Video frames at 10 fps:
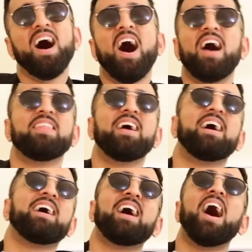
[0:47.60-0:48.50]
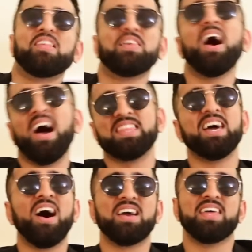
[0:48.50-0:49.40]
Hi there, hi there, hi
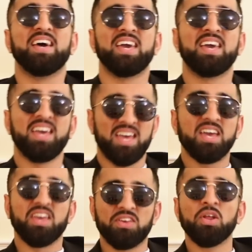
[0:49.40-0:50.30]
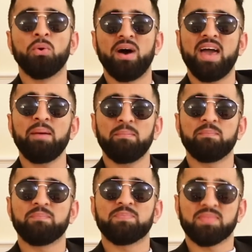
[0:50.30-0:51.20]
there, hi there. You know who I am?
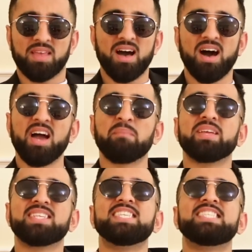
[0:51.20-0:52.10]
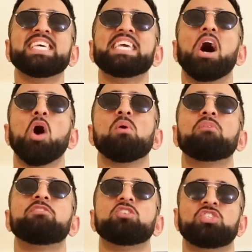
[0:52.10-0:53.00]
I'm the CEO
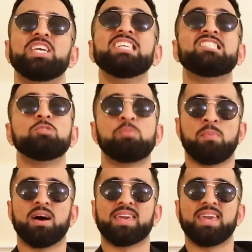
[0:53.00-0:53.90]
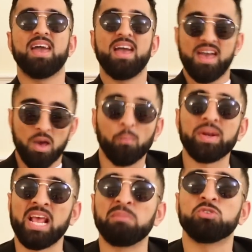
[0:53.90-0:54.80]
of Rashid Supermarket. My
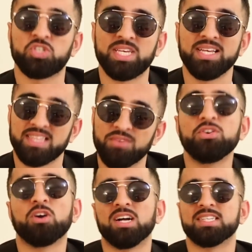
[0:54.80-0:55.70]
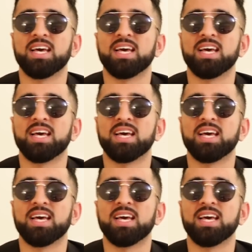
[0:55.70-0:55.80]
name is Rashid, if you can't